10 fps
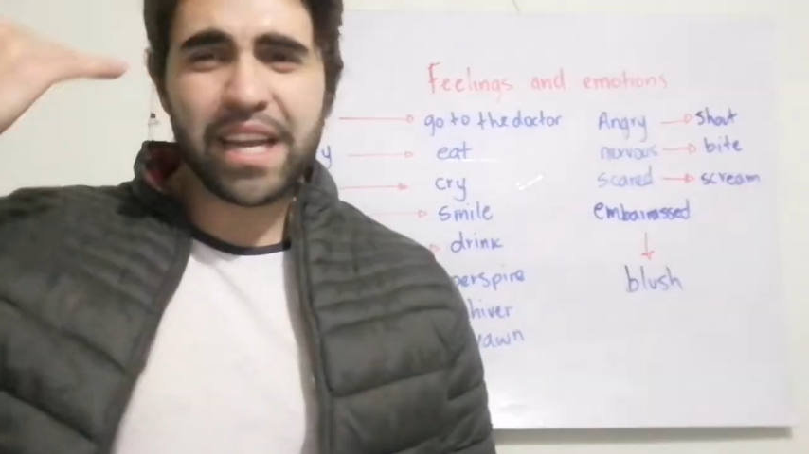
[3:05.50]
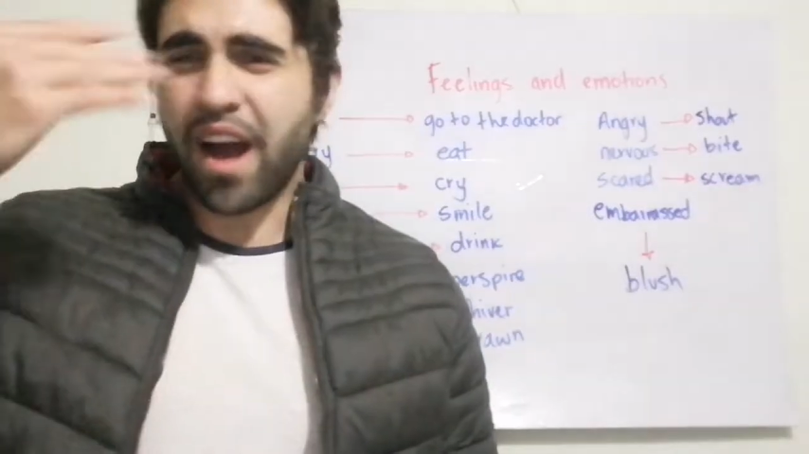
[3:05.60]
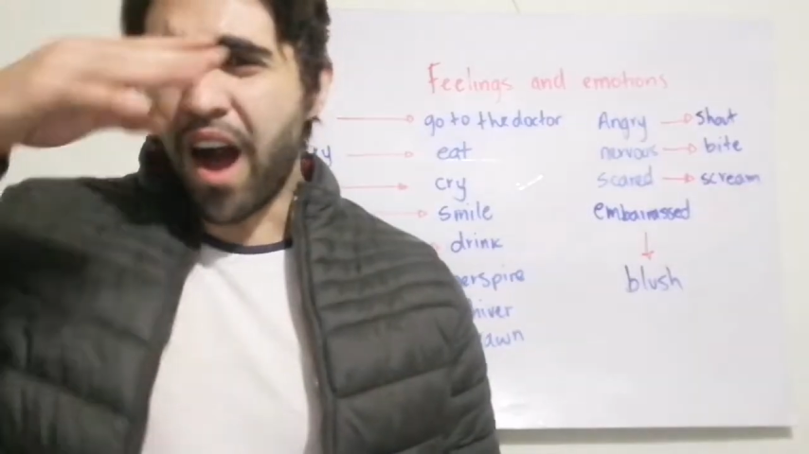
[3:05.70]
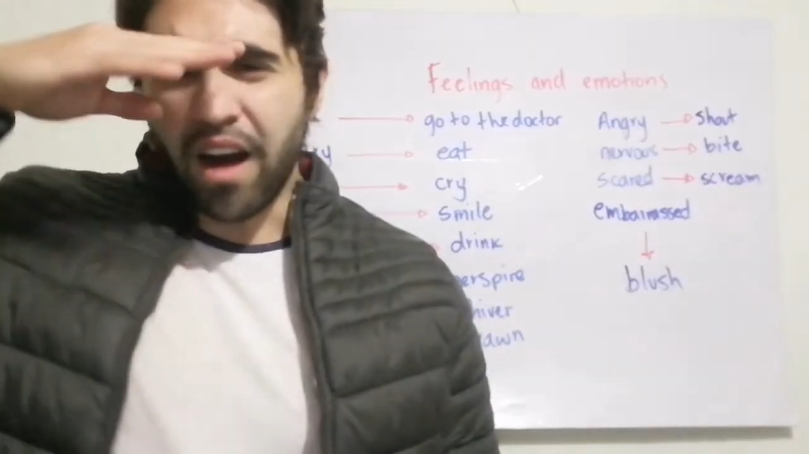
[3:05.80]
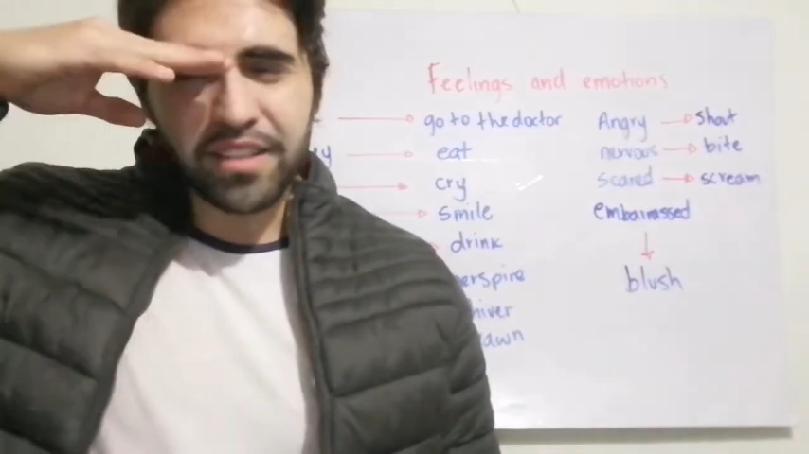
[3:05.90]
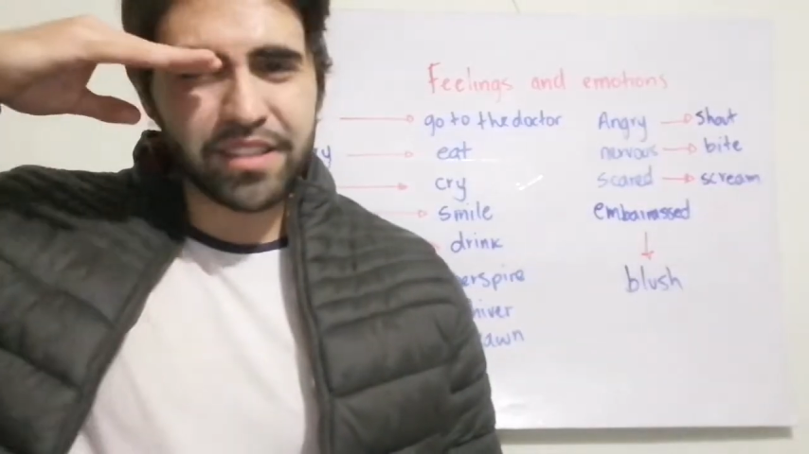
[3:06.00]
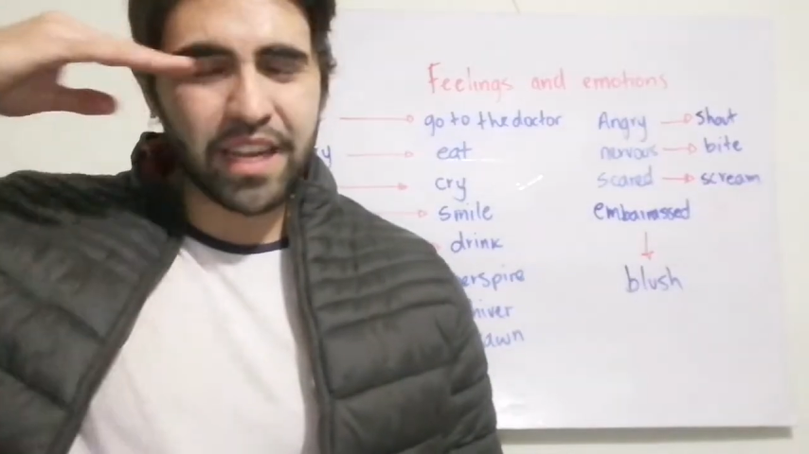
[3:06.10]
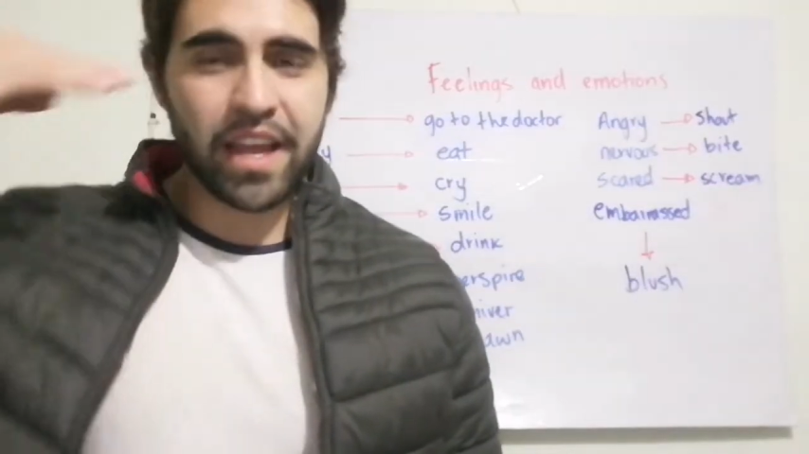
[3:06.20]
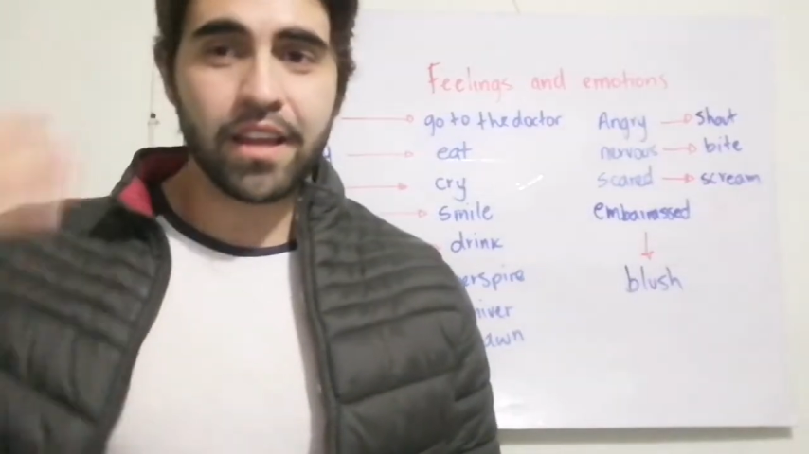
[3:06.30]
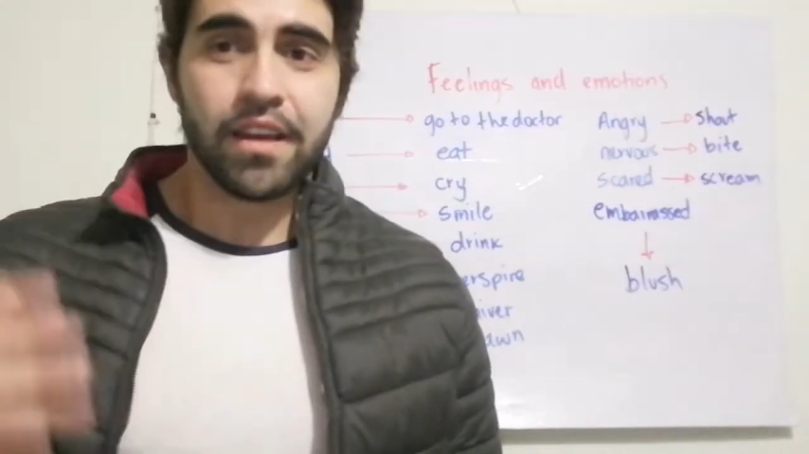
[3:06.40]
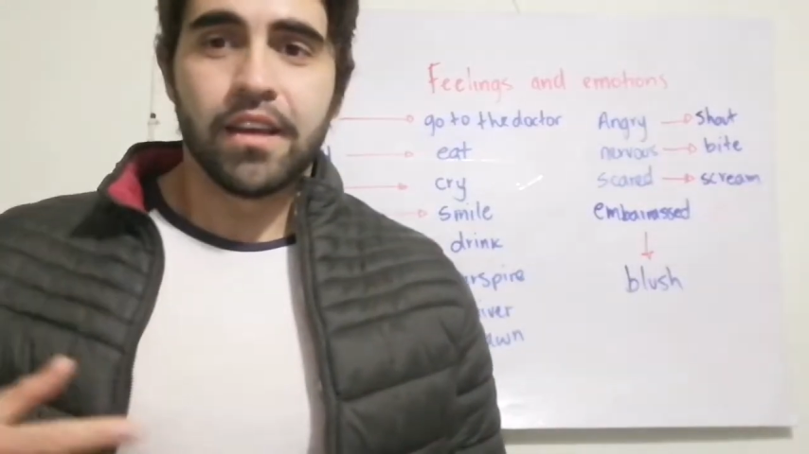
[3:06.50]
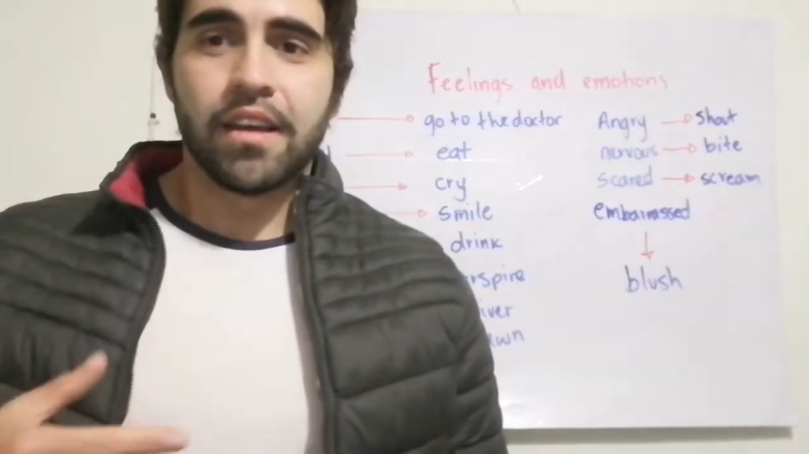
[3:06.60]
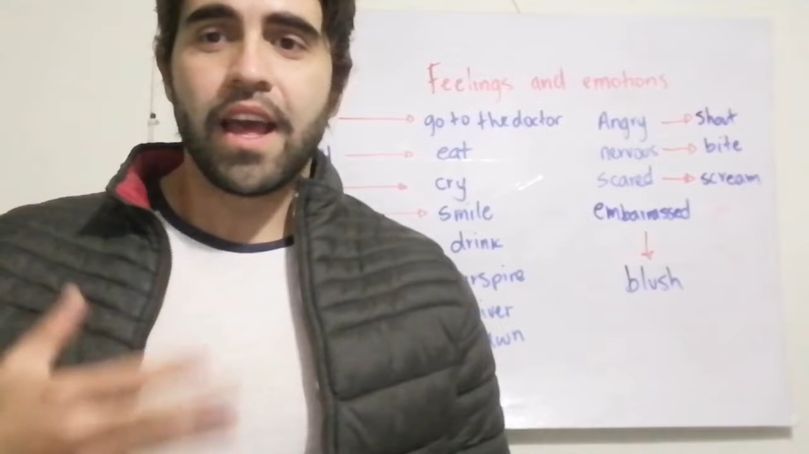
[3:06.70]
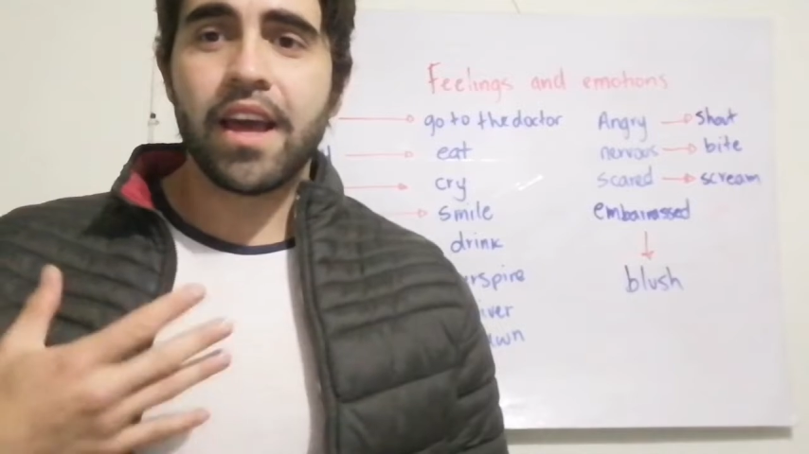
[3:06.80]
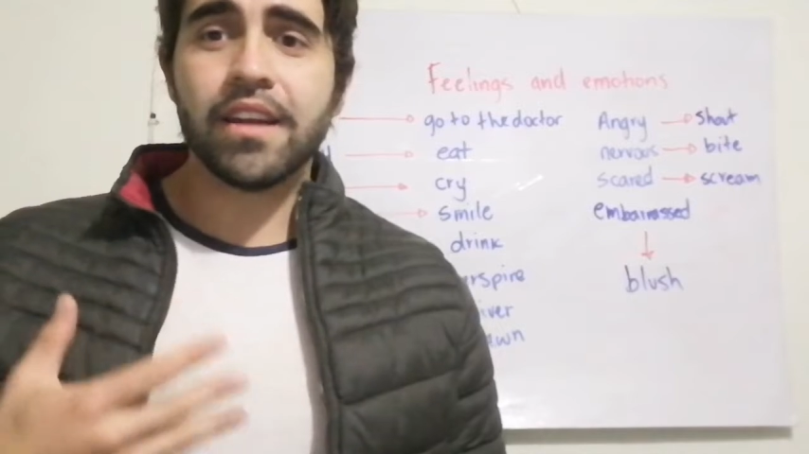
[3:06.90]
hot day,
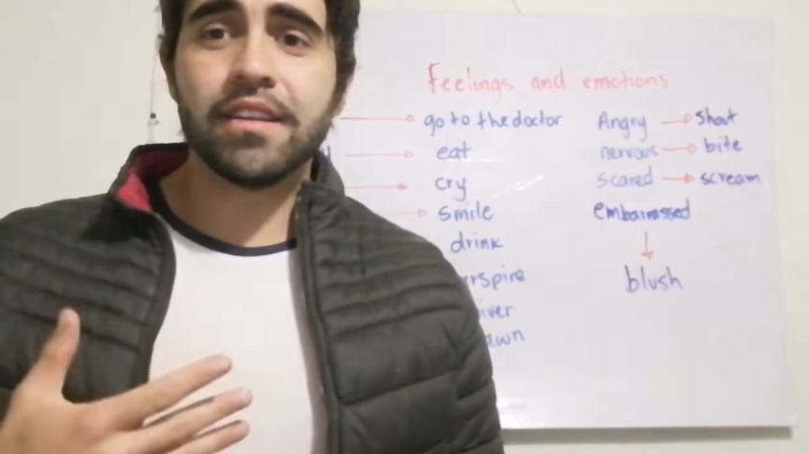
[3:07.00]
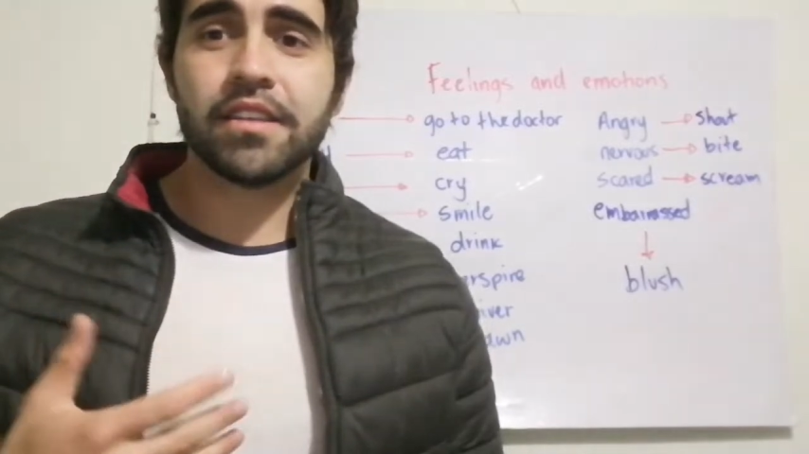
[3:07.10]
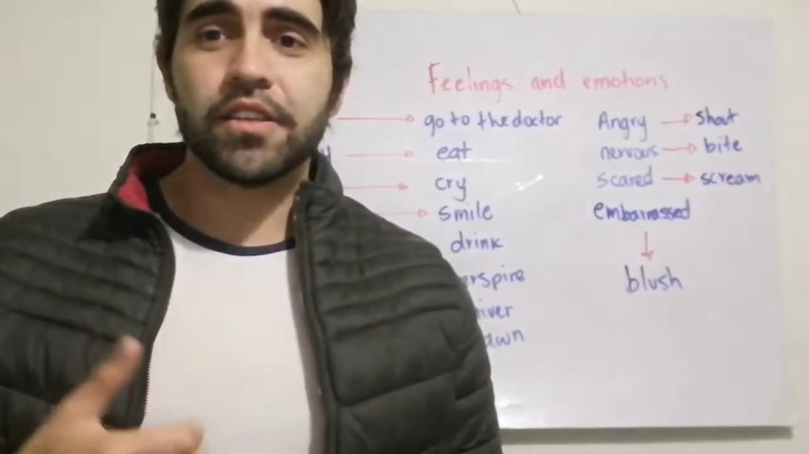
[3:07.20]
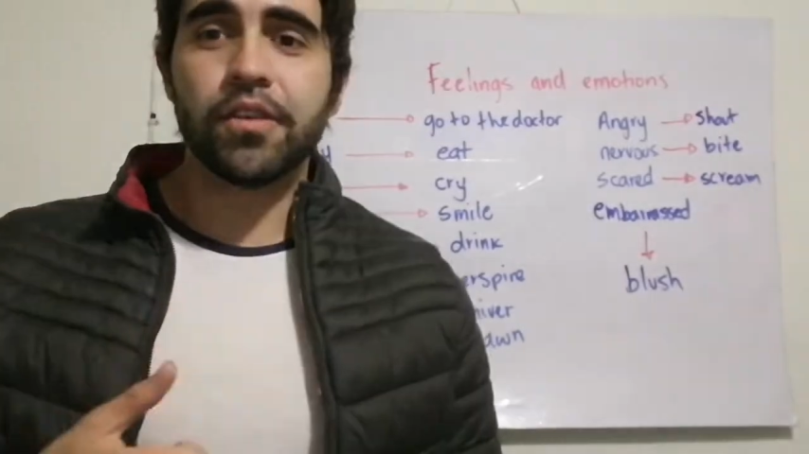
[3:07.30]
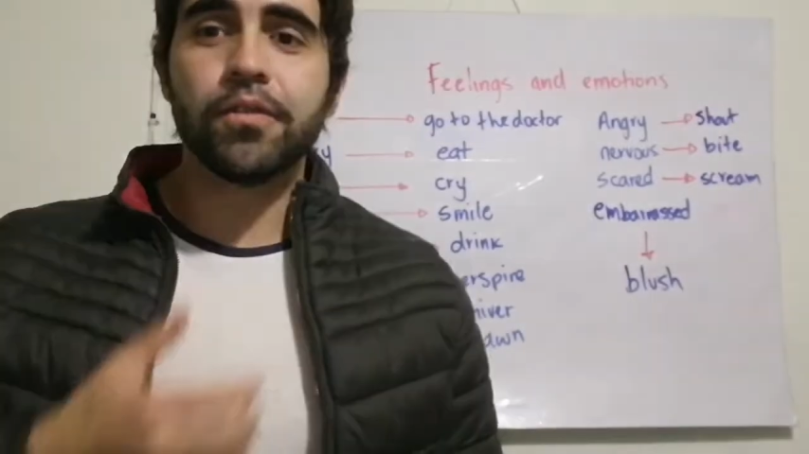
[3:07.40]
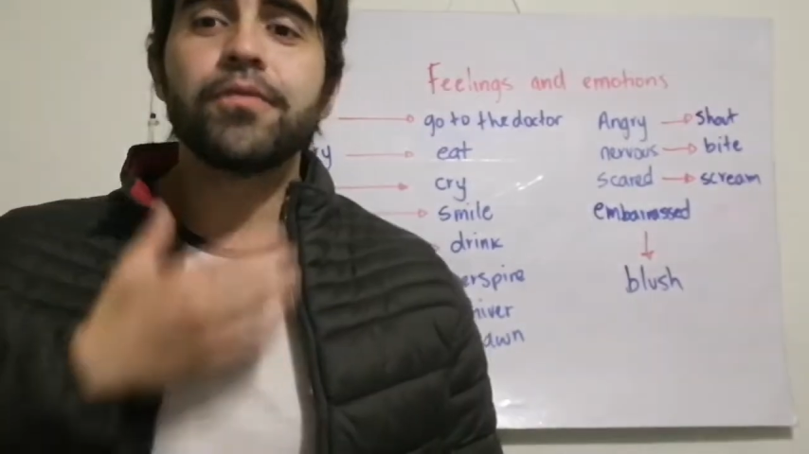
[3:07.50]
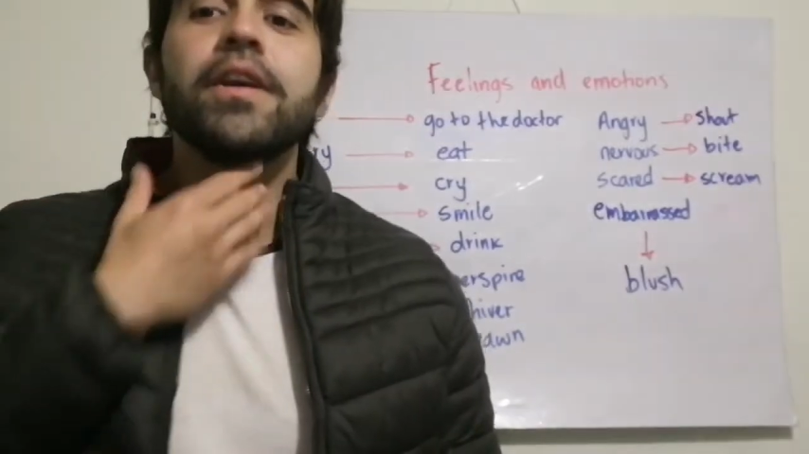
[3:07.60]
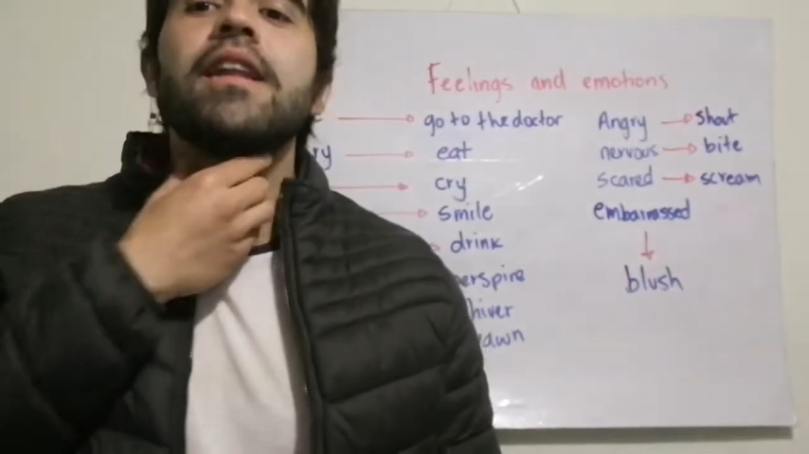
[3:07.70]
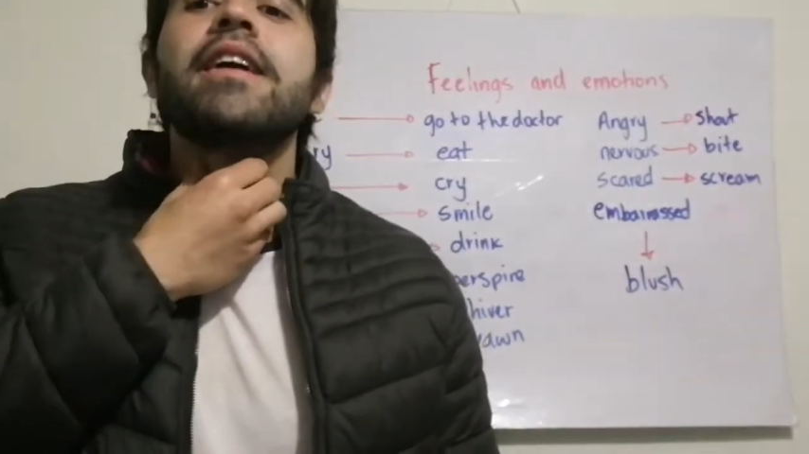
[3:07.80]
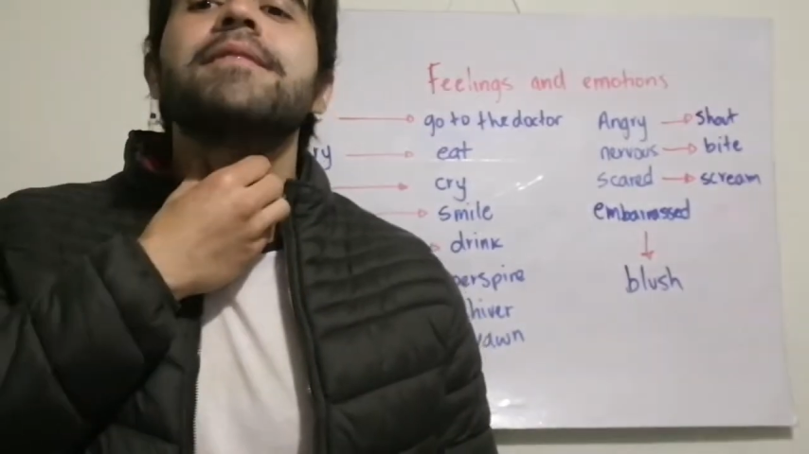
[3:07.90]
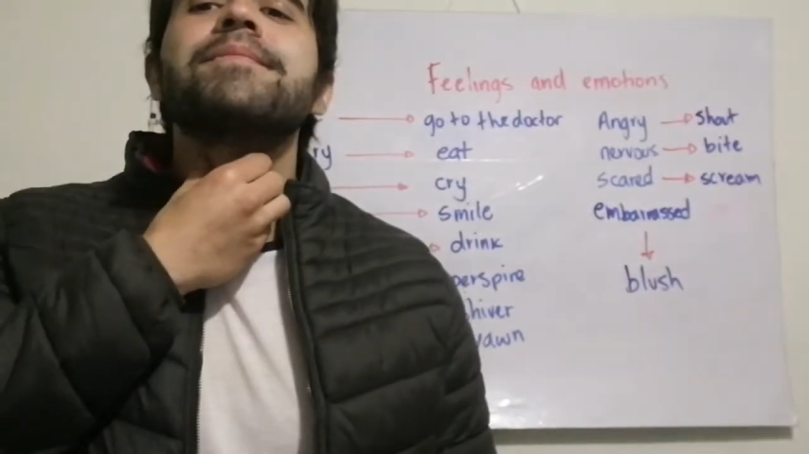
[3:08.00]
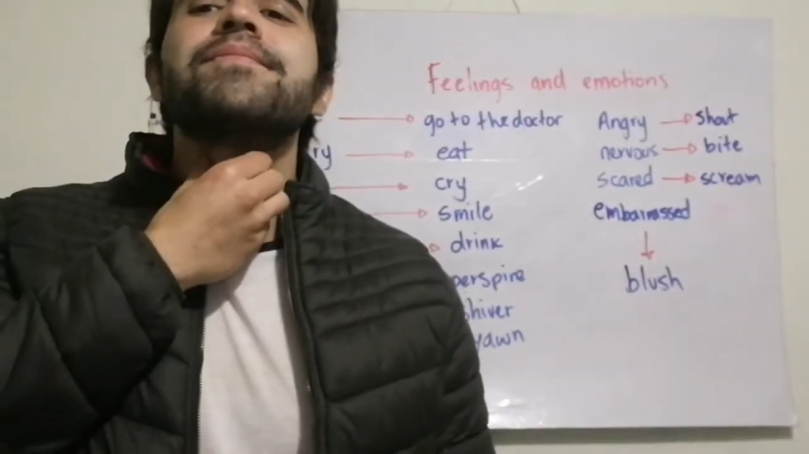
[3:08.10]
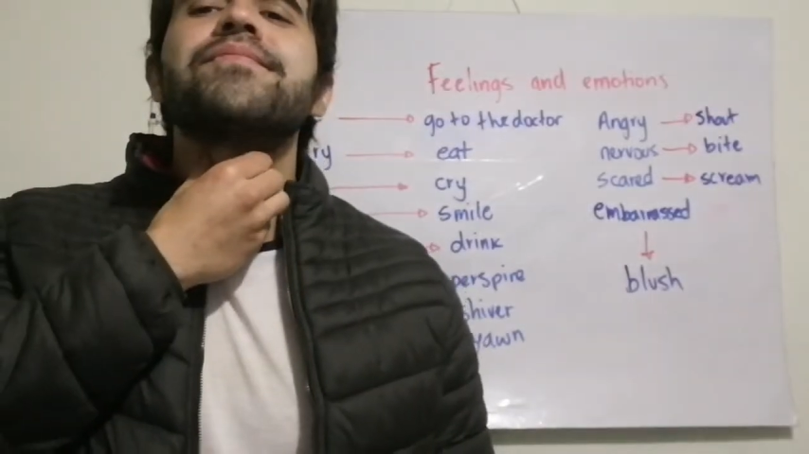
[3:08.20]
and you feel like